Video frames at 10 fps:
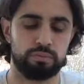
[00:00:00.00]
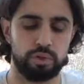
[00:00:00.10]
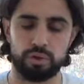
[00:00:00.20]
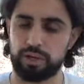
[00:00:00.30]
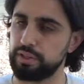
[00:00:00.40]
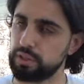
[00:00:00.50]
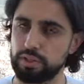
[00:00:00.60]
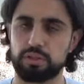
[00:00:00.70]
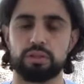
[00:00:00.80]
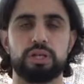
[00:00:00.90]
Though I think that
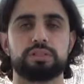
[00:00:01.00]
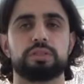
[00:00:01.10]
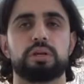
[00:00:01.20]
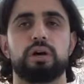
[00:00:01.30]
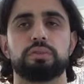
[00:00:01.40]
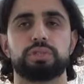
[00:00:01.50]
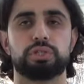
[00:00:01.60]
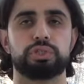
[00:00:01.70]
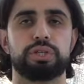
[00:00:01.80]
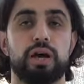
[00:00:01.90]
that's a
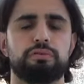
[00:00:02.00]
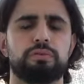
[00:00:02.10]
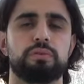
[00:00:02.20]
conversation to have.